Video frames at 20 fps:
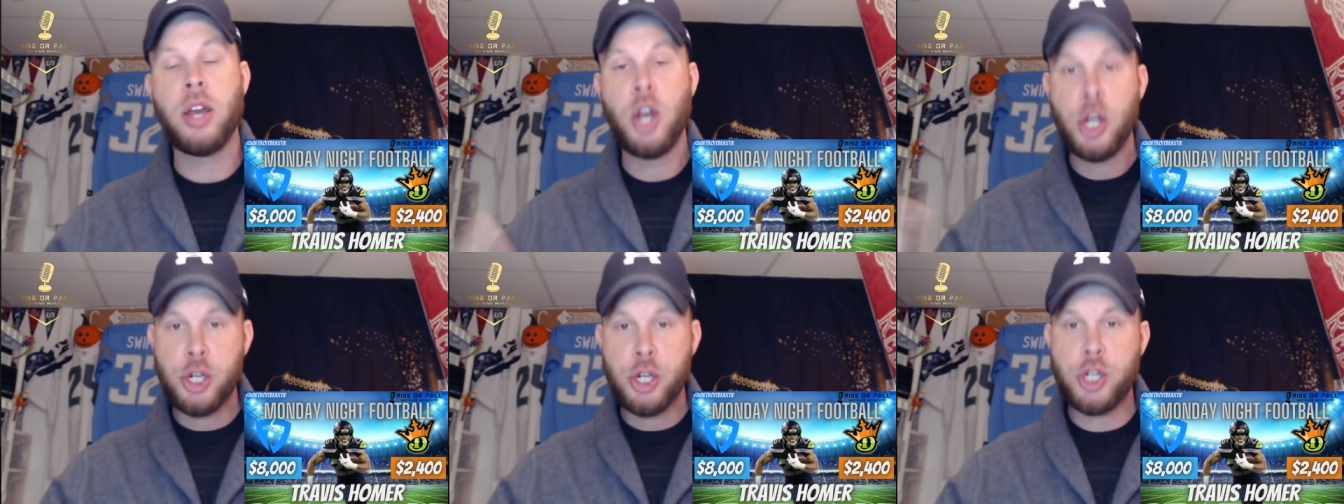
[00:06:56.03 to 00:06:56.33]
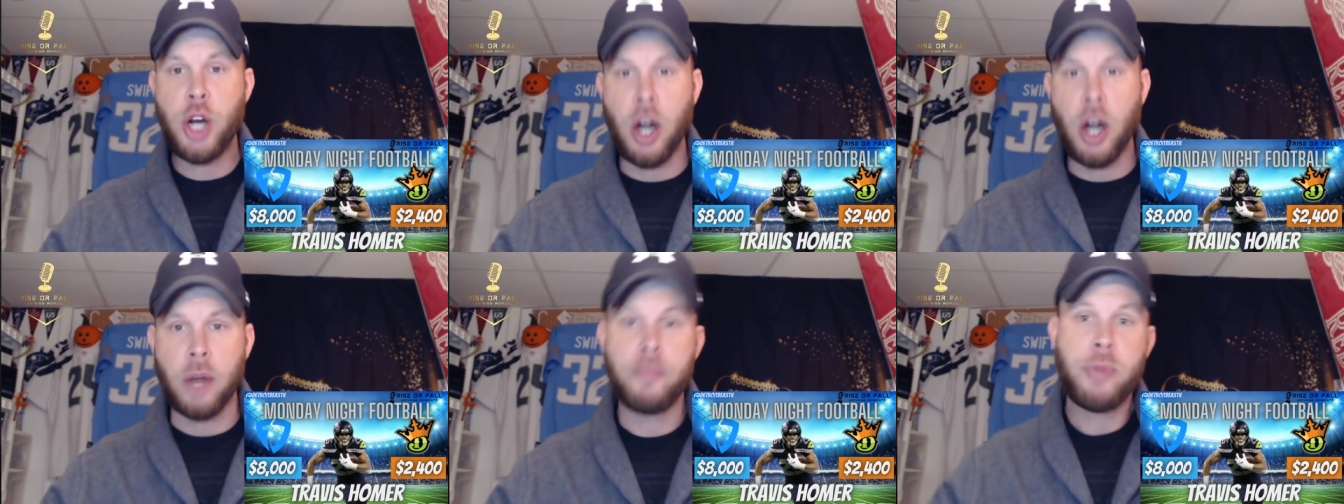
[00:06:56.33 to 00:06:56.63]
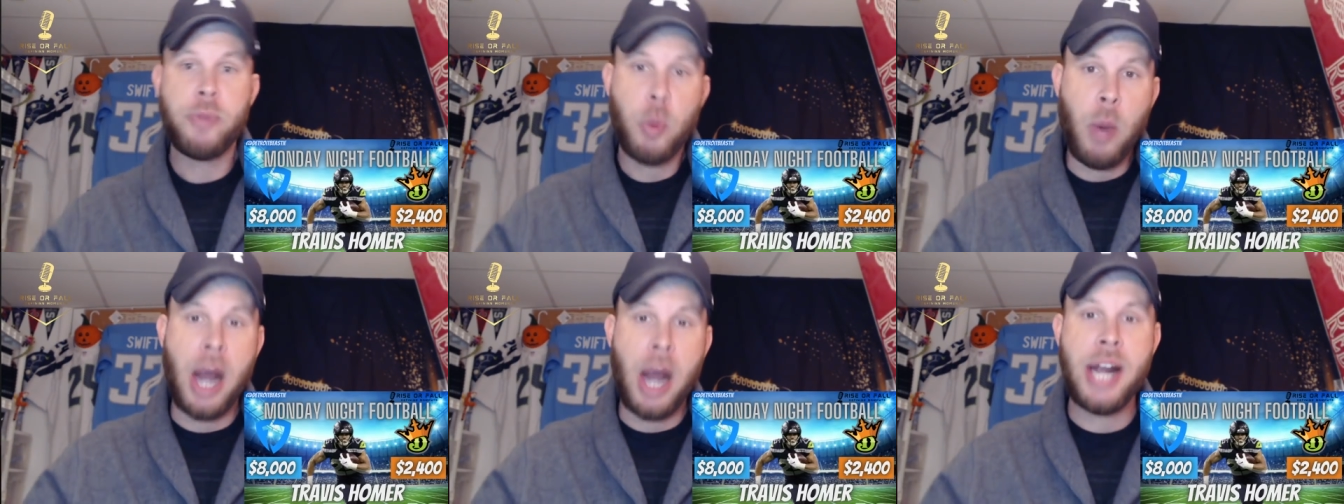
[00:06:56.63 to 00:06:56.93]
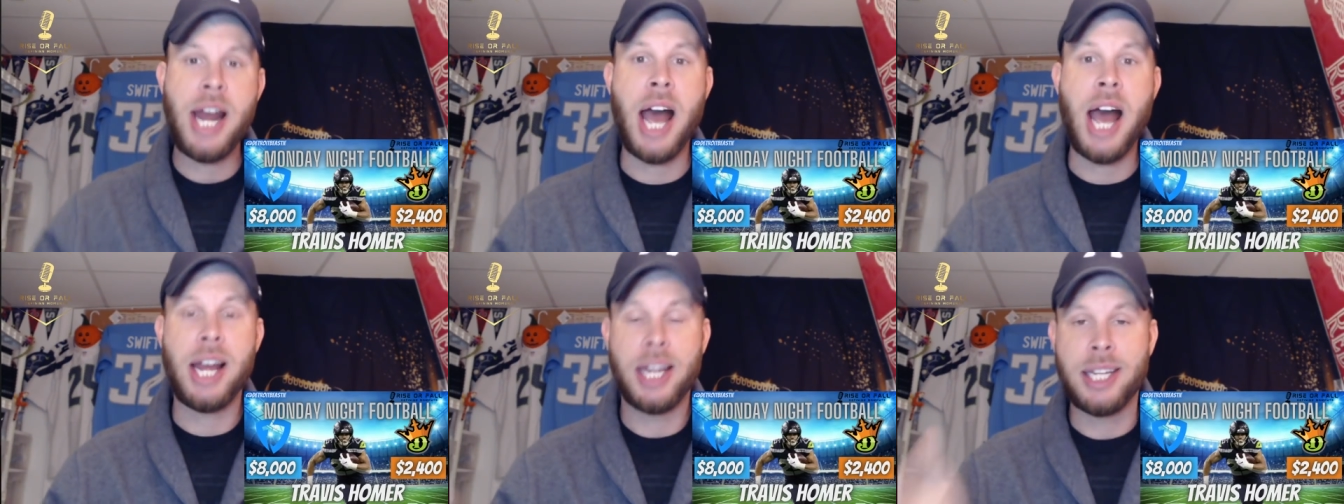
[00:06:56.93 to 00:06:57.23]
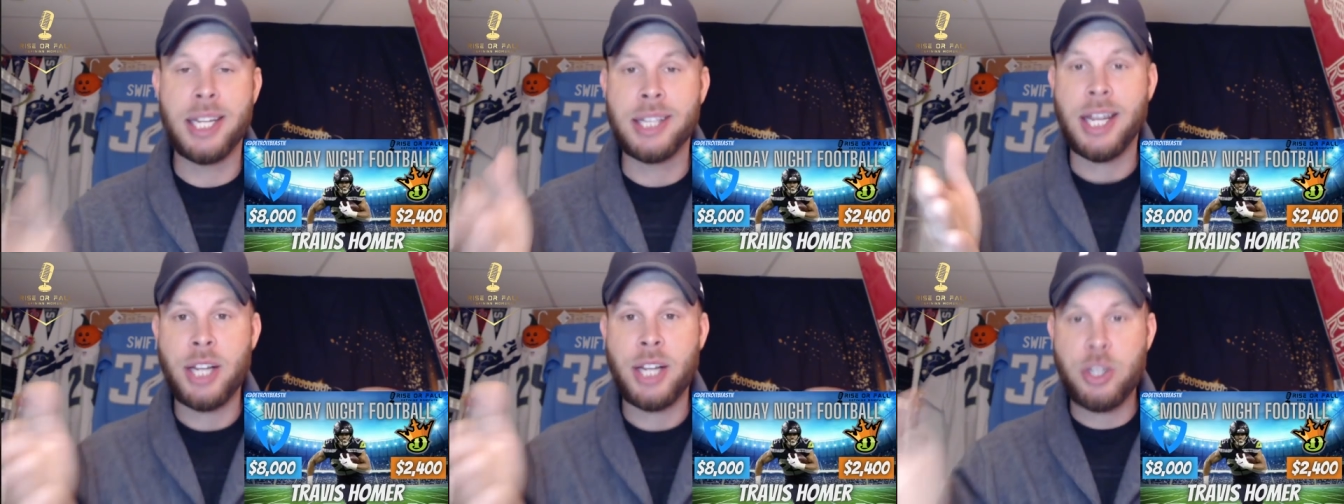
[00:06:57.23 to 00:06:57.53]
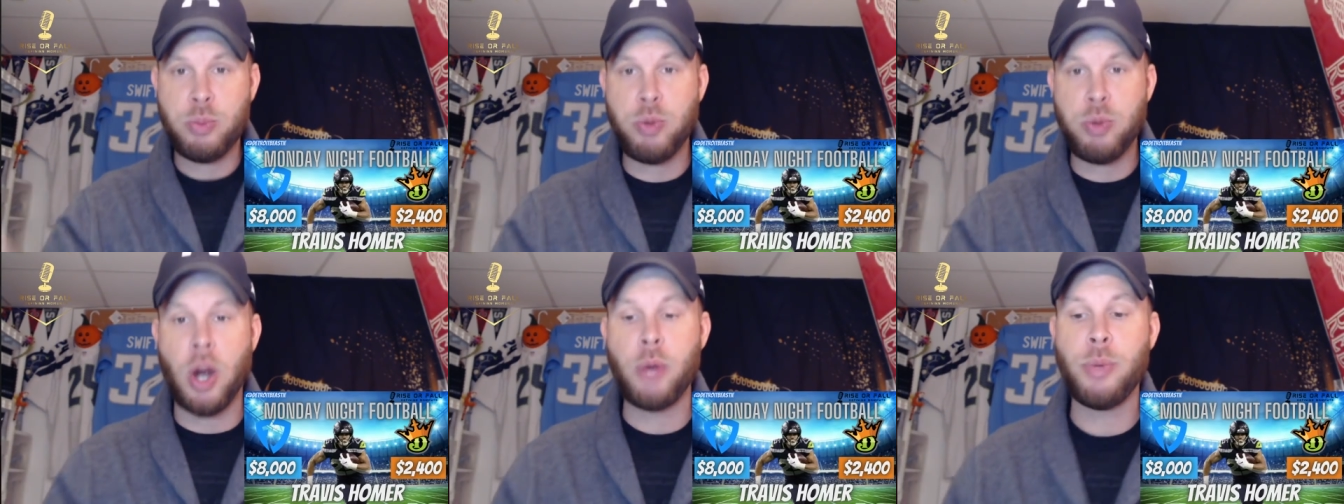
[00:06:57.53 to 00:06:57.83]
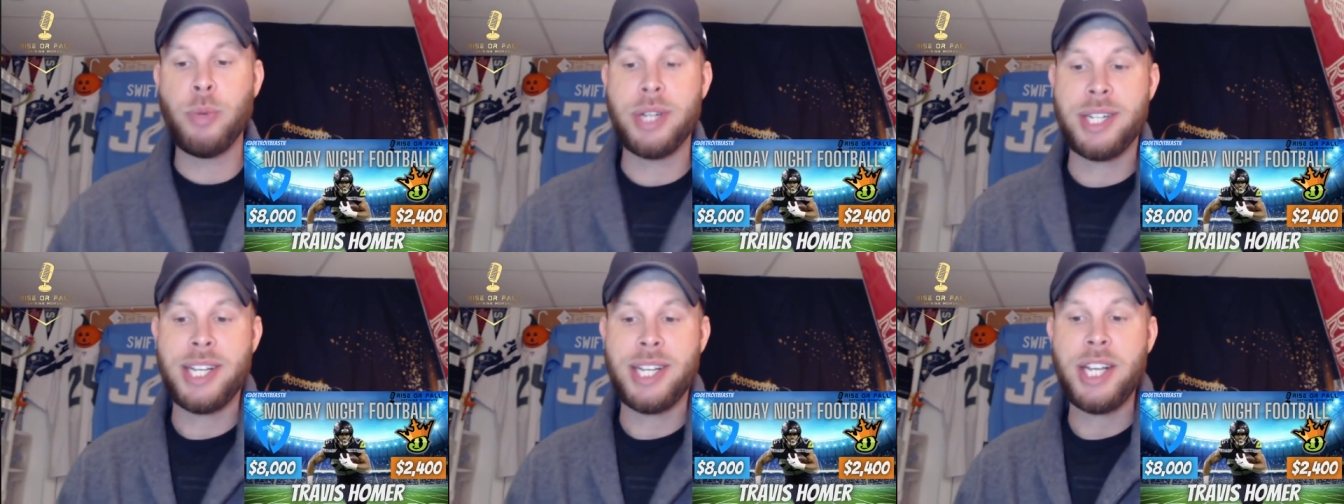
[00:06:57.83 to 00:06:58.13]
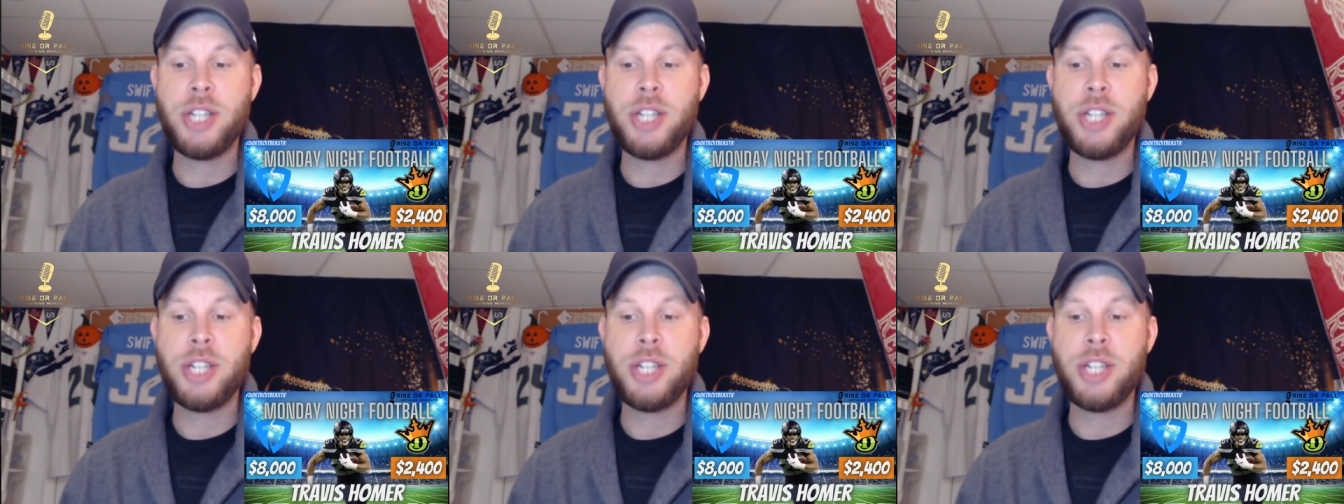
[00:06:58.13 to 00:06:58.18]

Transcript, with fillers: Sure, why not? And let's run with D